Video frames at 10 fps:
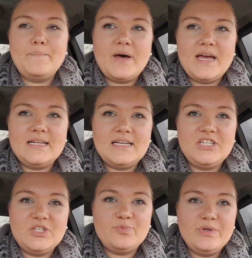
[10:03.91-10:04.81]
But I
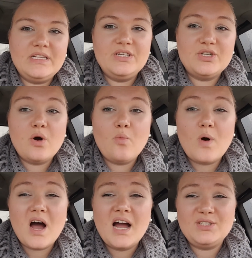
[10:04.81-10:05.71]
just really don't
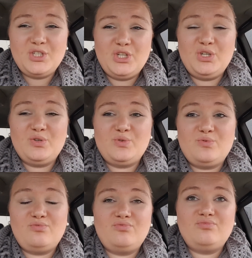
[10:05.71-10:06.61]
want to.
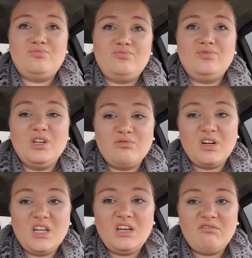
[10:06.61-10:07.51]
Just
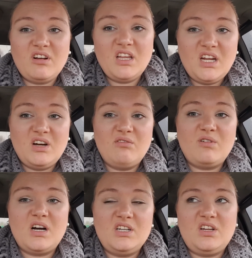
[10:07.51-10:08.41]
really, really don't
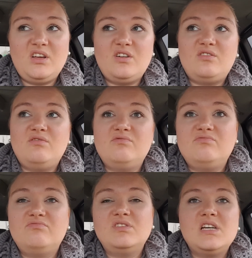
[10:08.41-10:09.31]
want to.
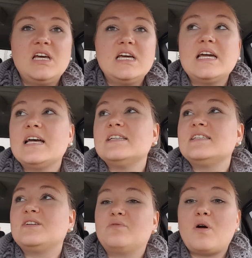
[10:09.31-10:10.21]
Because
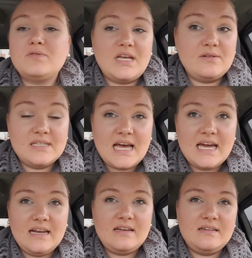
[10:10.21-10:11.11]
it's gross
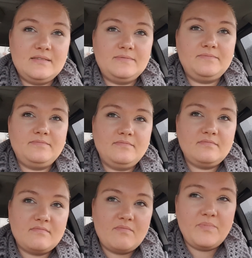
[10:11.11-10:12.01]
outside.
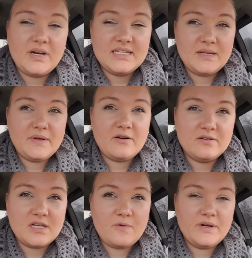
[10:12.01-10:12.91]
But it's going to be
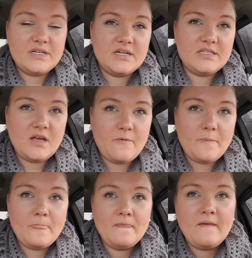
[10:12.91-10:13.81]
gross all winter, so
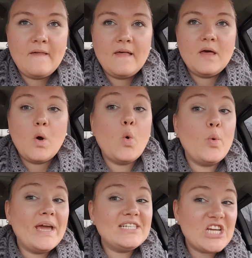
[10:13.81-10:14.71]

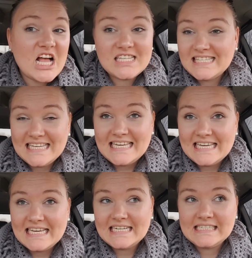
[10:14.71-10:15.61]
we shall
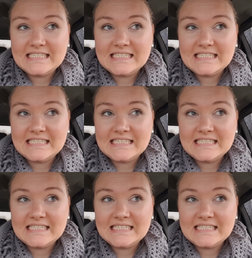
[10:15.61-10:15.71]
see.